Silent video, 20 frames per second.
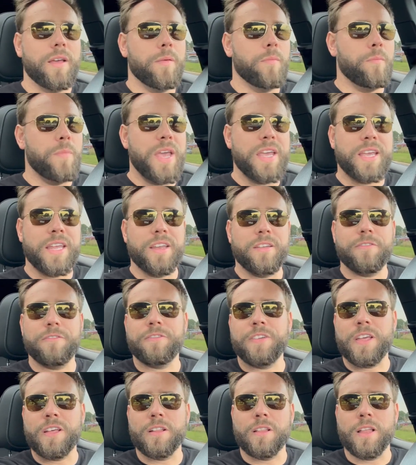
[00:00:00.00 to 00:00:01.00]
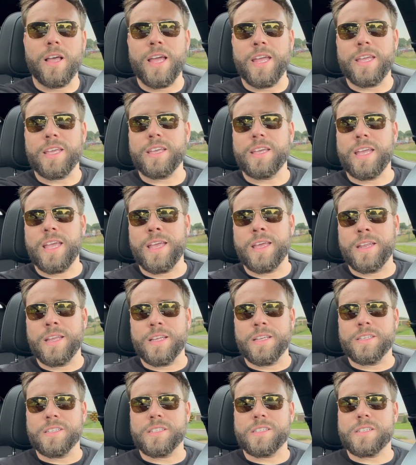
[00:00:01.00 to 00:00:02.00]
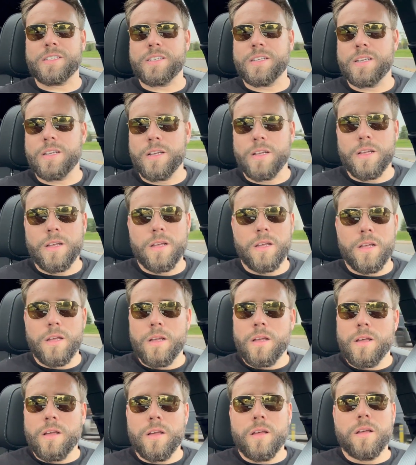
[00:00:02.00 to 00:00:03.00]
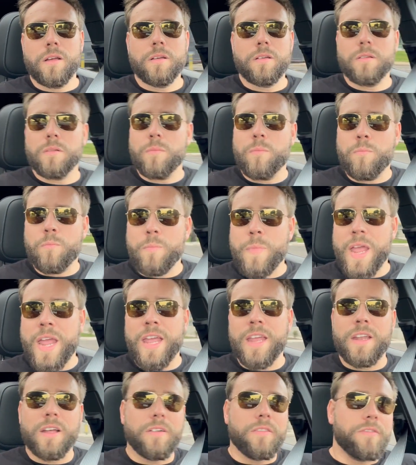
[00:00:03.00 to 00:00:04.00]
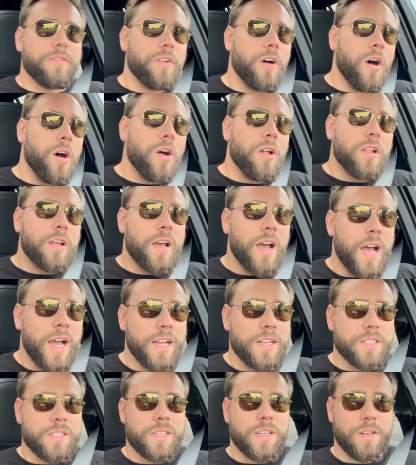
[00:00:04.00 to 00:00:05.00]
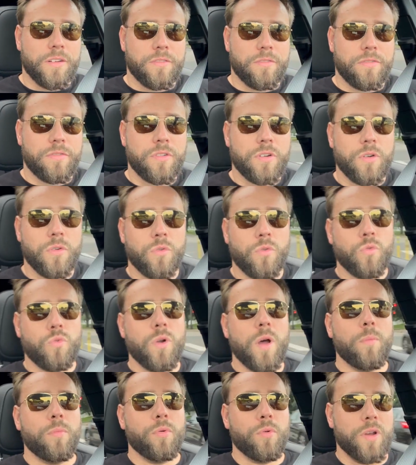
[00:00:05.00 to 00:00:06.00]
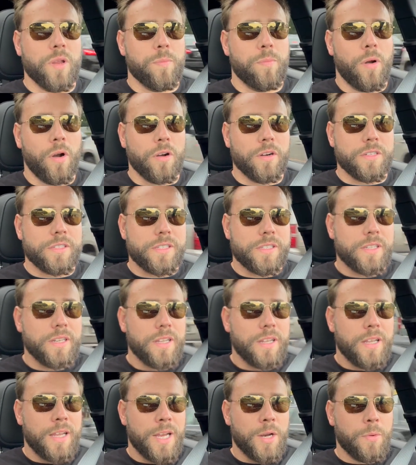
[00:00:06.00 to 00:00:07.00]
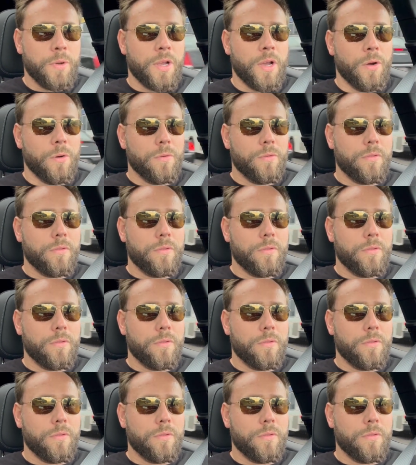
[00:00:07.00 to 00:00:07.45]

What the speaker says: making it feel like it is made of all kinds of rubbery parts. Here we go.